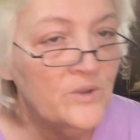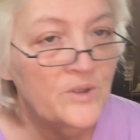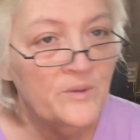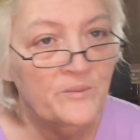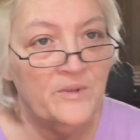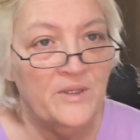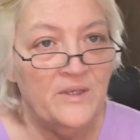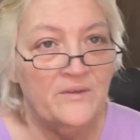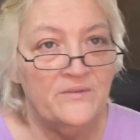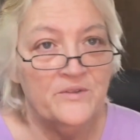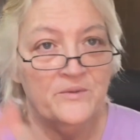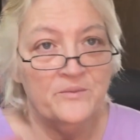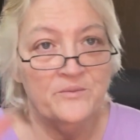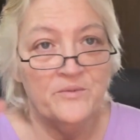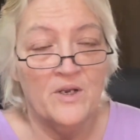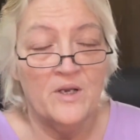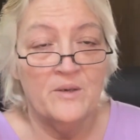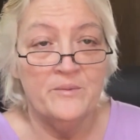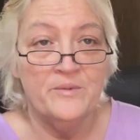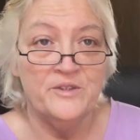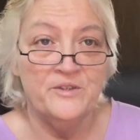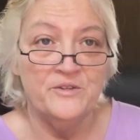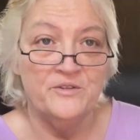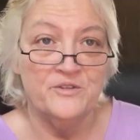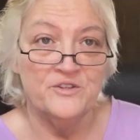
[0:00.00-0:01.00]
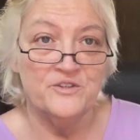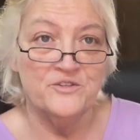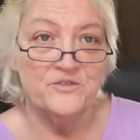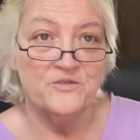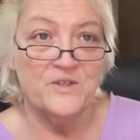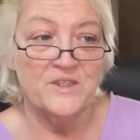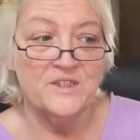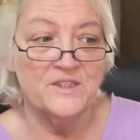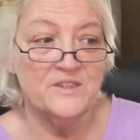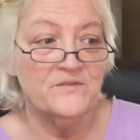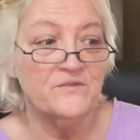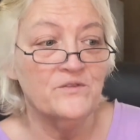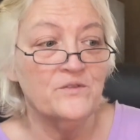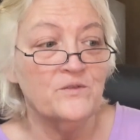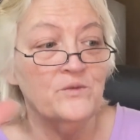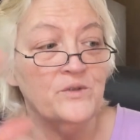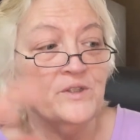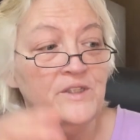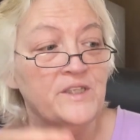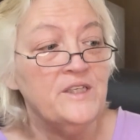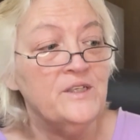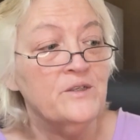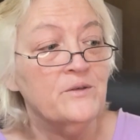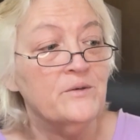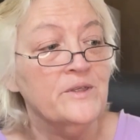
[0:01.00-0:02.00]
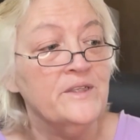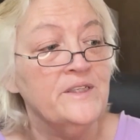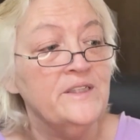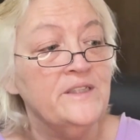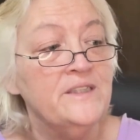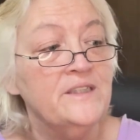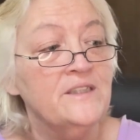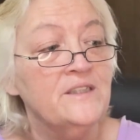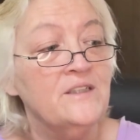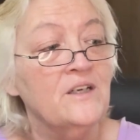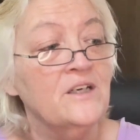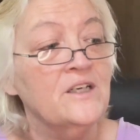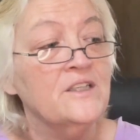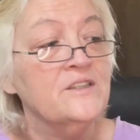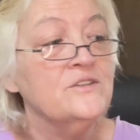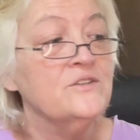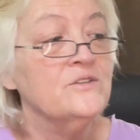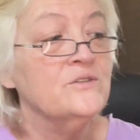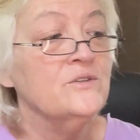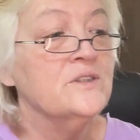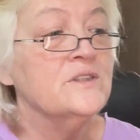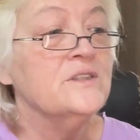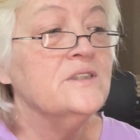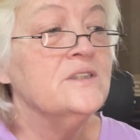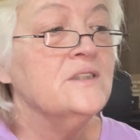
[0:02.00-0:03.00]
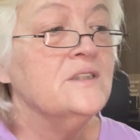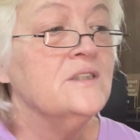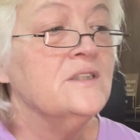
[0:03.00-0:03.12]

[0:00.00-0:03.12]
I'm gonna have to probably do is transfer what he already did onto it.